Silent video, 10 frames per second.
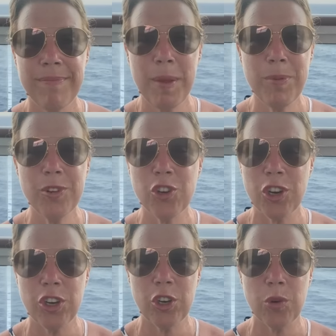people
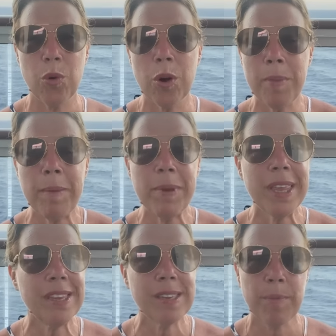shouldn't do, or maybe
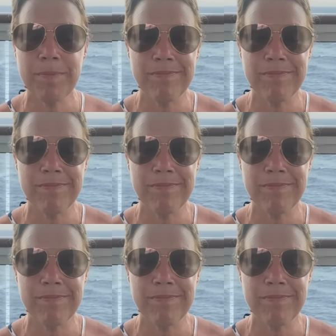things that